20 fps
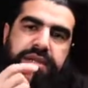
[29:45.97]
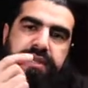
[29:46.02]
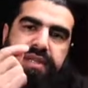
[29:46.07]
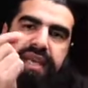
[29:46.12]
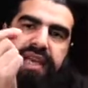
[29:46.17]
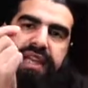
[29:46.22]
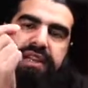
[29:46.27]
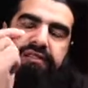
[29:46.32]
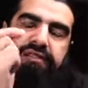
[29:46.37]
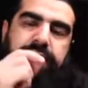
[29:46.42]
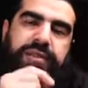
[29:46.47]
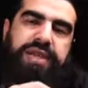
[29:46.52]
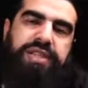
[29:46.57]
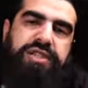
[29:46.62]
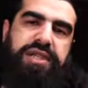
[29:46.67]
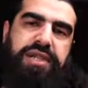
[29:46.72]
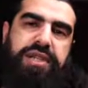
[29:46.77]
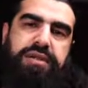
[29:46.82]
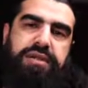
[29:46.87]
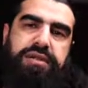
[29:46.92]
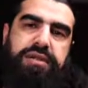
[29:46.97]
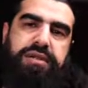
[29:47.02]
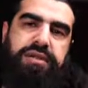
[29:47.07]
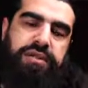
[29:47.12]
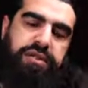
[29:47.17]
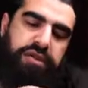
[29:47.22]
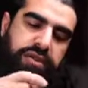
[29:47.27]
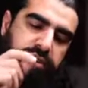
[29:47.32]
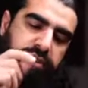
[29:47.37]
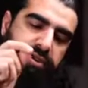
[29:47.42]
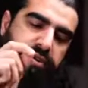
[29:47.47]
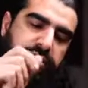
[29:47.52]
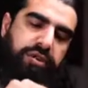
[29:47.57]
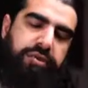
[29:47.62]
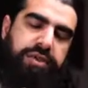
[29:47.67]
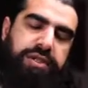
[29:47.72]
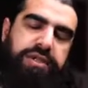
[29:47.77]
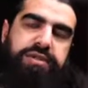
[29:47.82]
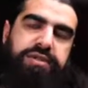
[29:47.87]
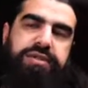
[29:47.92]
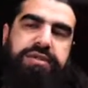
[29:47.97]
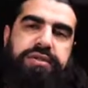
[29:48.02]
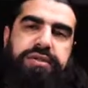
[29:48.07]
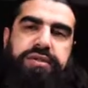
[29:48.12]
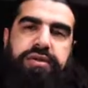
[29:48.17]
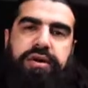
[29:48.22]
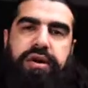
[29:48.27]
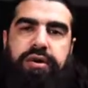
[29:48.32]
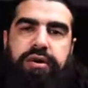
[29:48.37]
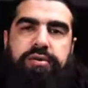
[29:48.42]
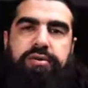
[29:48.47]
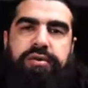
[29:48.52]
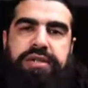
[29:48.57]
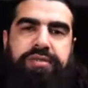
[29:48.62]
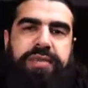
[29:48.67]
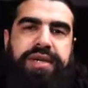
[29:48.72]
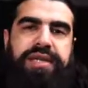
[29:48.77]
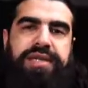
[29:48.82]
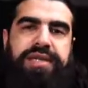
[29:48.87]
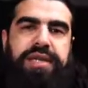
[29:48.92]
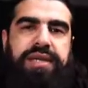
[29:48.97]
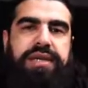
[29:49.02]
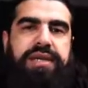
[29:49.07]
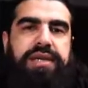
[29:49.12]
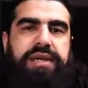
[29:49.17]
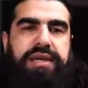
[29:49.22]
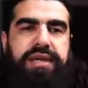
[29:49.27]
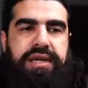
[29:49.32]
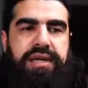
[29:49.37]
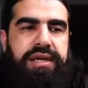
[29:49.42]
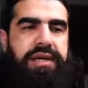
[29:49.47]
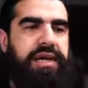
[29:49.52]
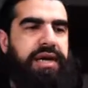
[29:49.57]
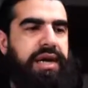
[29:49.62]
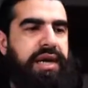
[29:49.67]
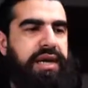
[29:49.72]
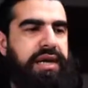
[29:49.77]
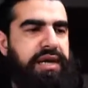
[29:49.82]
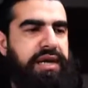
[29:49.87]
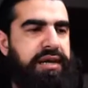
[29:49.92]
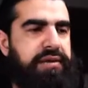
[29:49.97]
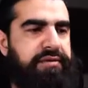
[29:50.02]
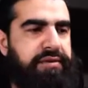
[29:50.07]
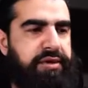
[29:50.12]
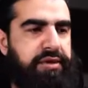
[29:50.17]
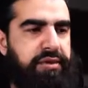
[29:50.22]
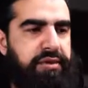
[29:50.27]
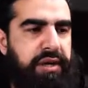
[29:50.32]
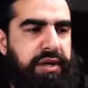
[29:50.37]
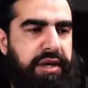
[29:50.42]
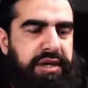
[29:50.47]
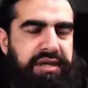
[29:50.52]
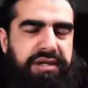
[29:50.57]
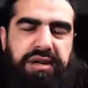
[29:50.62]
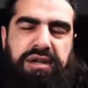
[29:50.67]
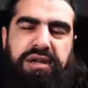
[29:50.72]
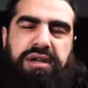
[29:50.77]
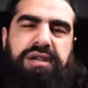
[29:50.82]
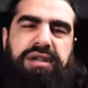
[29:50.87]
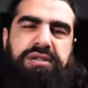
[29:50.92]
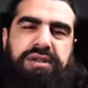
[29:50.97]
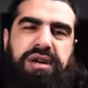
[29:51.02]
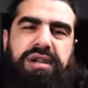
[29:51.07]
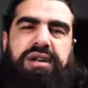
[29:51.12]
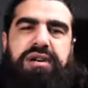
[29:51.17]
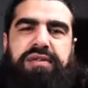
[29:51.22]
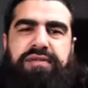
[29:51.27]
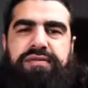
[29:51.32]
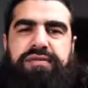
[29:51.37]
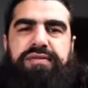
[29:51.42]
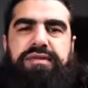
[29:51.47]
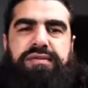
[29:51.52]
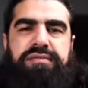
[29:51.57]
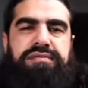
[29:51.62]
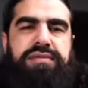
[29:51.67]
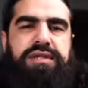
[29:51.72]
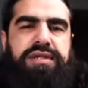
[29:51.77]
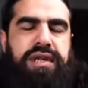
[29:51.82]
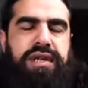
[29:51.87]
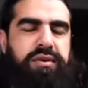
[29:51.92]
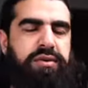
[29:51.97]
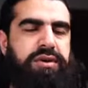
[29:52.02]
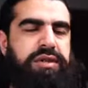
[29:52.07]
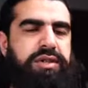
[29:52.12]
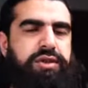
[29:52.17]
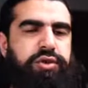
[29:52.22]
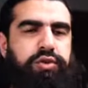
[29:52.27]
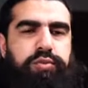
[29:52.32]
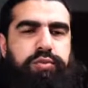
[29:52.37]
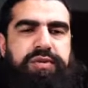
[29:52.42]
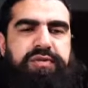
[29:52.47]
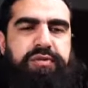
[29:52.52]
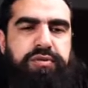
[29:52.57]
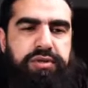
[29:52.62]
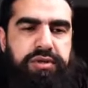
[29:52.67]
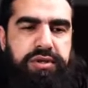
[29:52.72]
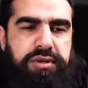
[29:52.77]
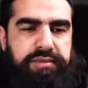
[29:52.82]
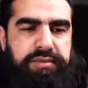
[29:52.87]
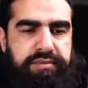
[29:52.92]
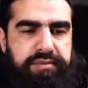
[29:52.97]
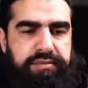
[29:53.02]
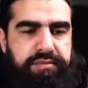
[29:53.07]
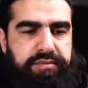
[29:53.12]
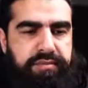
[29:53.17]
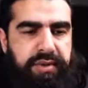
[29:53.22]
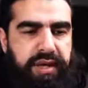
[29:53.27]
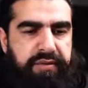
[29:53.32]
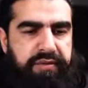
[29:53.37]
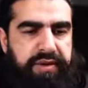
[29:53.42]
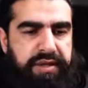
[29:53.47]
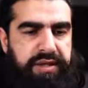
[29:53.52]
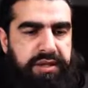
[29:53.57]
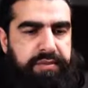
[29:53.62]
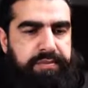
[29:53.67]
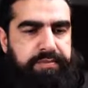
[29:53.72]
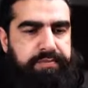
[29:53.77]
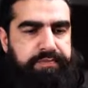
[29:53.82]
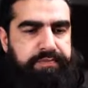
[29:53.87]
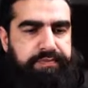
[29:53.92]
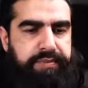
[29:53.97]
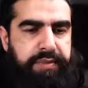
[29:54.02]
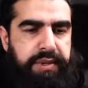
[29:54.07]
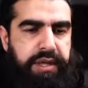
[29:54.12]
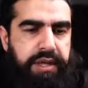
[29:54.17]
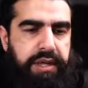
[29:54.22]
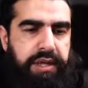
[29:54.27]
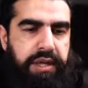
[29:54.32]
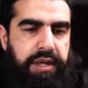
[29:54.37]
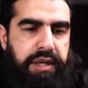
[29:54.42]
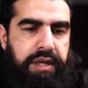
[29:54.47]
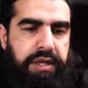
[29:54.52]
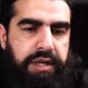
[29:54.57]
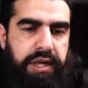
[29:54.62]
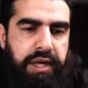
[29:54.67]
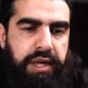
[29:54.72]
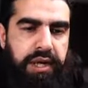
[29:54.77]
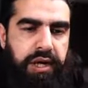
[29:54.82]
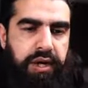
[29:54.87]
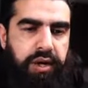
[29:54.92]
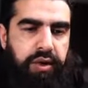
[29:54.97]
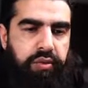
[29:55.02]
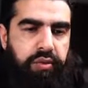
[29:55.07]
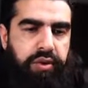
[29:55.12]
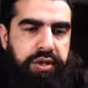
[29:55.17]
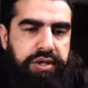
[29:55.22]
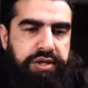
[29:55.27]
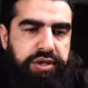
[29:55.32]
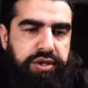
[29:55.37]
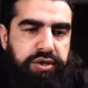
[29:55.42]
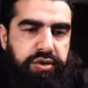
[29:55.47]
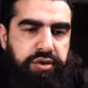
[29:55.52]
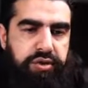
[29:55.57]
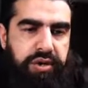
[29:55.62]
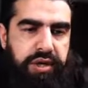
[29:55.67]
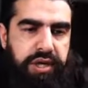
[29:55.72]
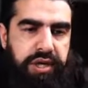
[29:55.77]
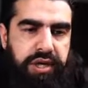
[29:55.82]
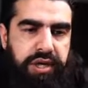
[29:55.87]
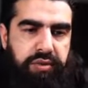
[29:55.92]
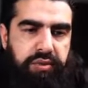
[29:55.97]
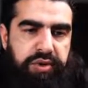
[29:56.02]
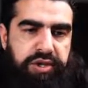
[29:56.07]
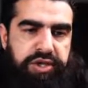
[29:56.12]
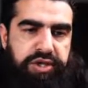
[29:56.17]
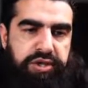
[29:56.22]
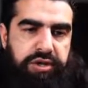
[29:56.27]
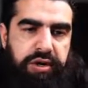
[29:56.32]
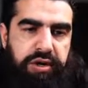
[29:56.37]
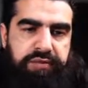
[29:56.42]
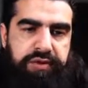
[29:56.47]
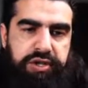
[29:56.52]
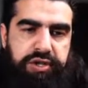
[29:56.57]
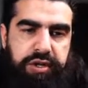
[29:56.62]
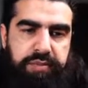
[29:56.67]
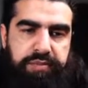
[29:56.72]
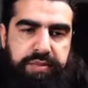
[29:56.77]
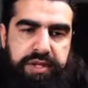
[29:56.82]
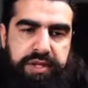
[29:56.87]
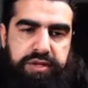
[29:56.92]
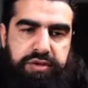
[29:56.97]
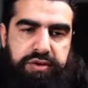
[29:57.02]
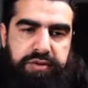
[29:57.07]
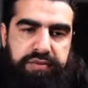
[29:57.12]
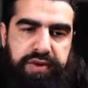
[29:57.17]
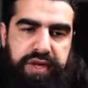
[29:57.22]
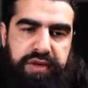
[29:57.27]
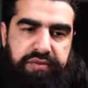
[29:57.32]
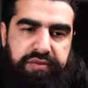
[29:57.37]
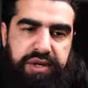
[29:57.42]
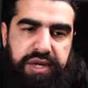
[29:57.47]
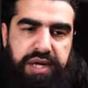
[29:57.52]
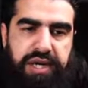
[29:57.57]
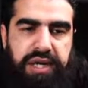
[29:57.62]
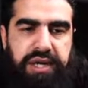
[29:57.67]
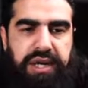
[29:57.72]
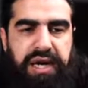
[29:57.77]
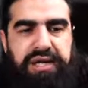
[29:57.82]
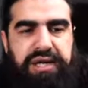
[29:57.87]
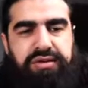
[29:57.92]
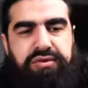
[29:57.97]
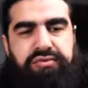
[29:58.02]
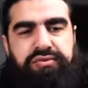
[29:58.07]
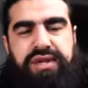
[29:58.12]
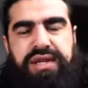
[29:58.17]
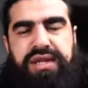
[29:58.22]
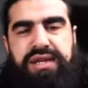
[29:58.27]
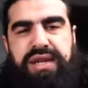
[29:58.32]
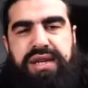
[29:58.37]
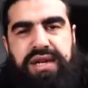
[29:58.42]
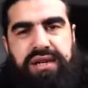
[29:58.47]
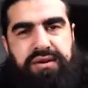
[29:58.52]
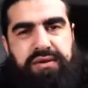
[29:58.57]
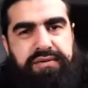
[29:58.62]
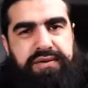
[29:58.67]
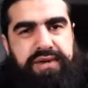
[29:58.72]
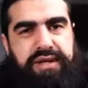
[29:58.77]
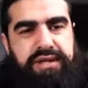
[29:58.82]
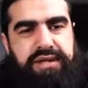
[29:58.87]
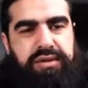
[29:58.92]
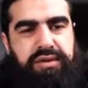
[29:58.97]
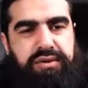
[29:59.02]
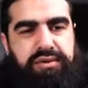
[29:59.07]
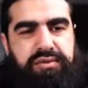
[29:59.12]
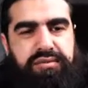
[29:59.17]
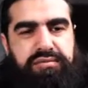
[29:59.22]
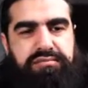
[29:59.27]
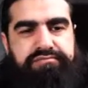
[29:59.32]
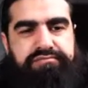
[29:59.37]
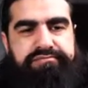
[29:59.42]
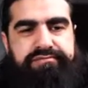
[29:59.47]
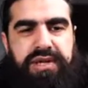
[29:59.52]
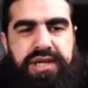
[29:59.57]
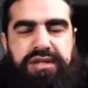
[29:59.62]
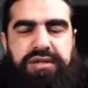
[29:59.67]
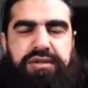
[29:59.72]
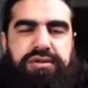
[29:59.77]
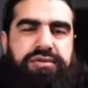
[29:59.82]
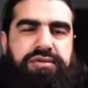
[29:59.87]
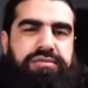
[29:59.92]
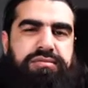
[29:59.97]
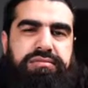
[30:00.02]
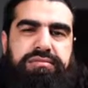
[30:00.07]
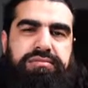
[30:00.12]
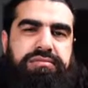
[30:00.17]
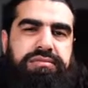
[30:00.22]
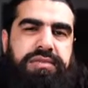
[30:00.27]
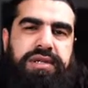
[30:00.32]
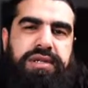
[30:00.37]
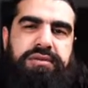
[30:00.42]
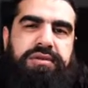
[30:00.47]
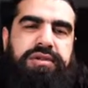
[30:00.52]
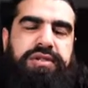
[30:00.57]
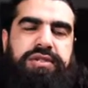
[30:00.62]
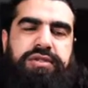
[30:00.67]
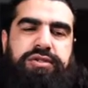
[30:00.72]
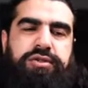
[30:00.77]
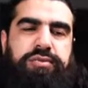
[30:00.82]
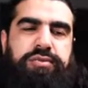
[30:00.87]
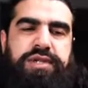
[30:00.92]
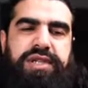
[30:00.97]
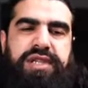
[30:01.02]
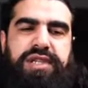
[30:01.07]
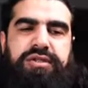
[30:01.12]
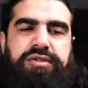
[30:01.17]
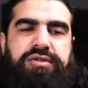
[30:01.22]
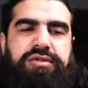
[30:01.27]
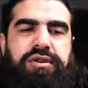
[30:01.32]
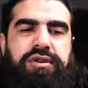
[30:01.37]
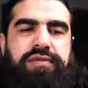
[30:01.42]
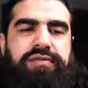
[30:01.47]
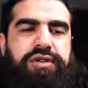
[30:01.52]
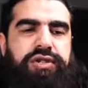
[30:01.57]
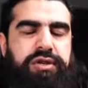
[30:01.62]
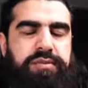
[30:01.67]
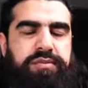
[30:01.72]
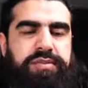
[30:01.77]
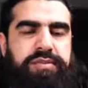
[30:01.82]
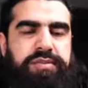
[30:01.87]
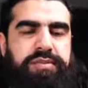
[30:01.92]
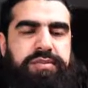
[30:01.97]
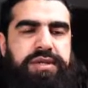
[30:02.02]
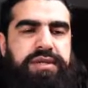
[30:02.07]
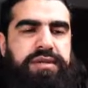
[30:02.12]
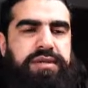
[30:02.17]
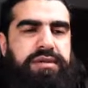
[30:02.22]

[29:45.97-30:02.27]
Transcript: head of a matchstick, you throw into hot water, mix it, and it gives you it's got a lot of, you know, it's like one of these superfoods benefits. What's your which coffee shop is your favorite? I don't really like coffee, so I don't know. I don't know too much into coffee shops,